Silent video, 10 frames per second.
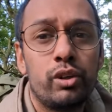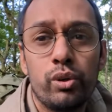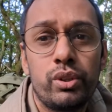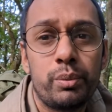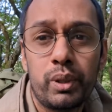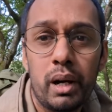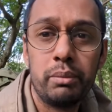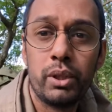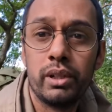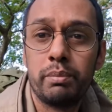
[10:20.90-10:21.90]
go
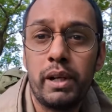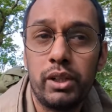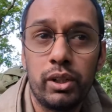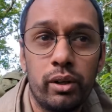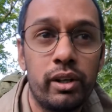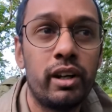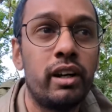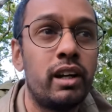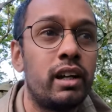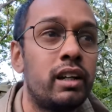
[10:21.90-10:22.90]
subscribe to his Patreon
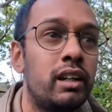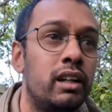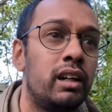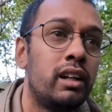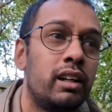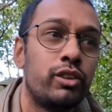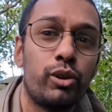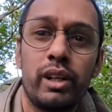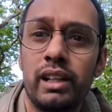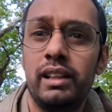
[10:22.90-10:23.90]

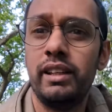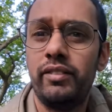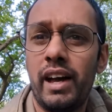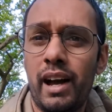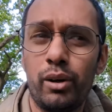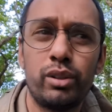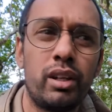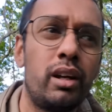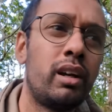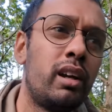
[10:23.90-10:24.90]
so he can leave the
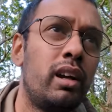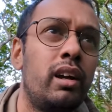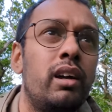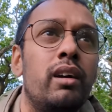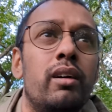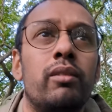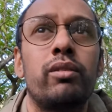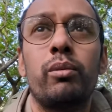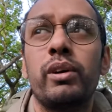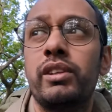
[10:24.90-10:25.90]
house
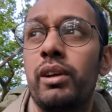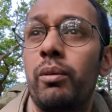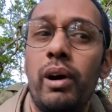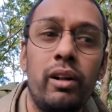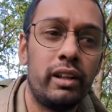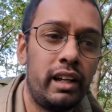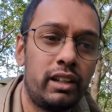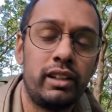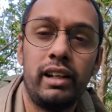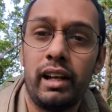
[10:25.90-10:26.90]
for once in a while and
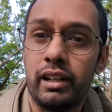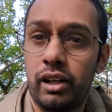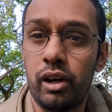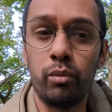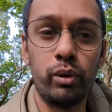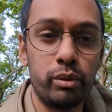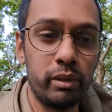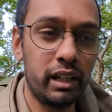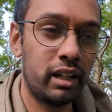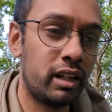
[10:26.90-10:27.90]
actually like come with
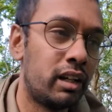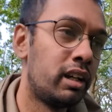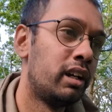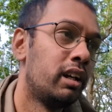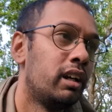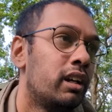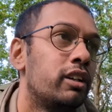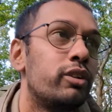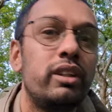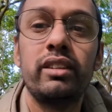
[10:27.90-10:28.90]
me
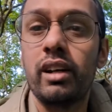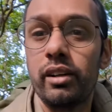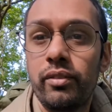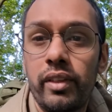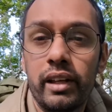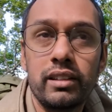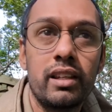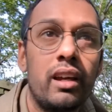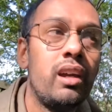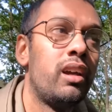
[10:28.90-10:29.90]
to these kind of things.